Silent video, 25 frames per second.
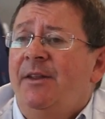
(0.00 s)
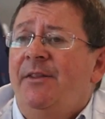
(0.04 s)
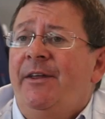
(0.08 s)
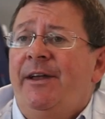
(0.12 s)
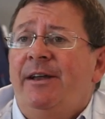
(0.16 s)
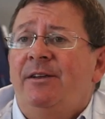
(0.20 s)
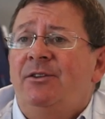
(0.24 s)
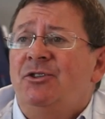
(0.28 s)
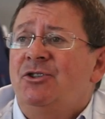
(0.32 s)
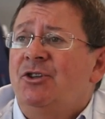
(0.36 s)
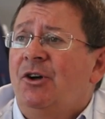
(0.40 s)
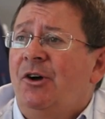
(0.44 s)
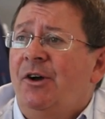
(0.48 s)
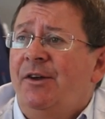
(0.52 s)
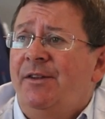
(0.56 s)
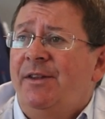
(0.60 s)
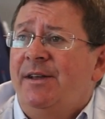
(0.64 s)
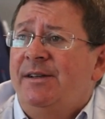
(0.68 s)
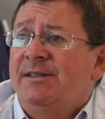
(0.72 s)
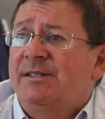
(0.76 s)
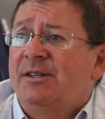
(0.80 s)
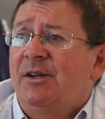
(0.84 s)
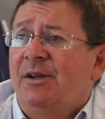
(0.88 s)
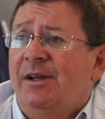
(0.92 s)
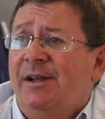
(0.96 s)
they enjoy
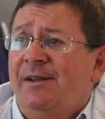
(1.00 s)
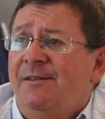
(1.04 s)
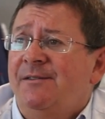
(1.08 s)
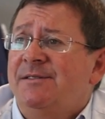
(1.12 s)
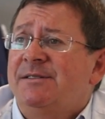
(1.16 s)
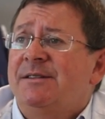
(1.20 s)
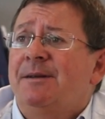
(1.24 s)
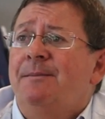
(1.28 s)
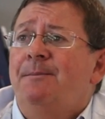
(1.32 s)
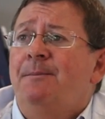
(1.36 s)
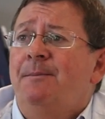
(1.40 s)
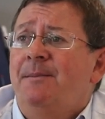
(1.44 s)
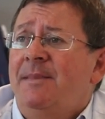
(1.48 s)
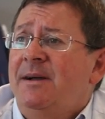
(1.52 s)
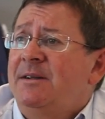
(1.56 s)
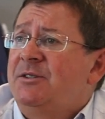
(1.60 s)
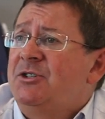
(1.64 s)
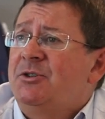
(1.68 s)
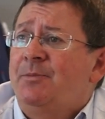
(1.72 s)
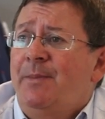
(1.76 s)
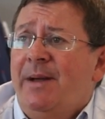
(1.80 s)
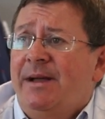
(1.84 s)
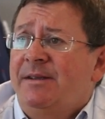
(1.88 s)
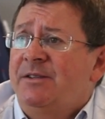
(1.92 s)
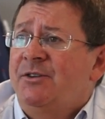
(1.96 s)
themselves
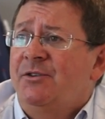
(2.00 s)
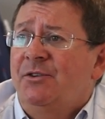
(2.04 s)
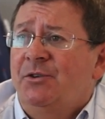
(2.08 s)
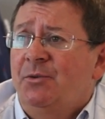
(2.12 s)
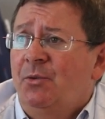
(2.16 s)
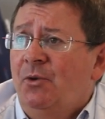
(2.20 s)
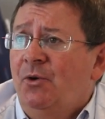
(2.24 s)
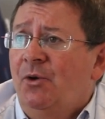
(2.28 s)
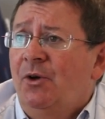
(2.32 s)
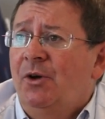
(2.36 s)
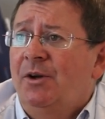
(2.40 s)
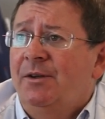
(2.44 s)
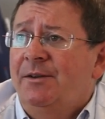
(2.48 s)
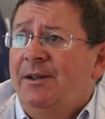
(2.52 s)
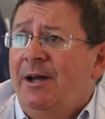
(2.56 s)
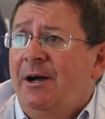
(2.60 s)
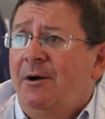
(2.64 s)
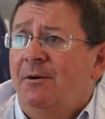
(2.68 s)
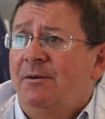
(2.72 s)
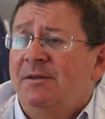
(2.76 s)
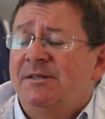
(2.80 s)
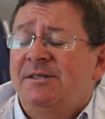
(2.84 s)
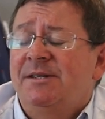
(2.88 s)
much better at work now